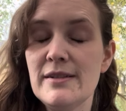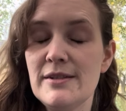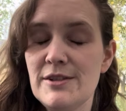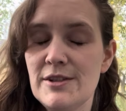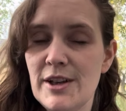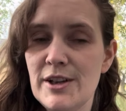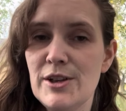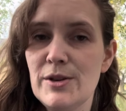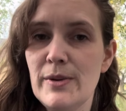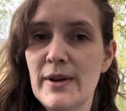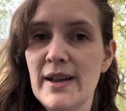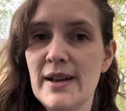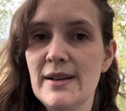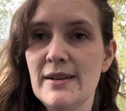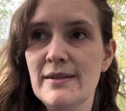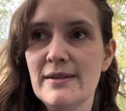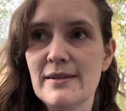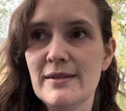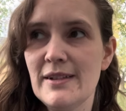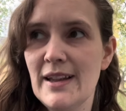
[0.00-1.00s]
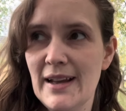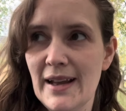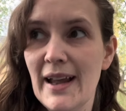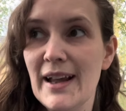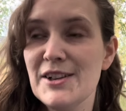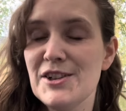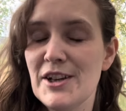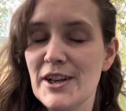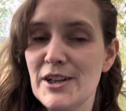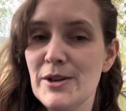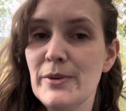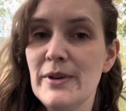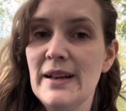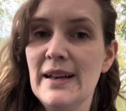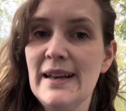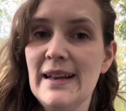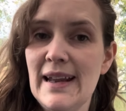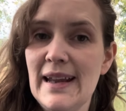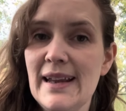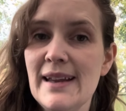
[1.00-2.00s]
cat
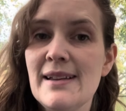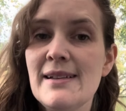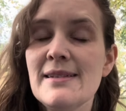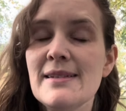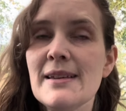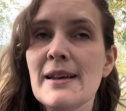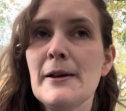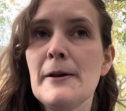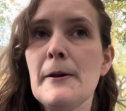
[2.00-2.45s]
genuinely needs,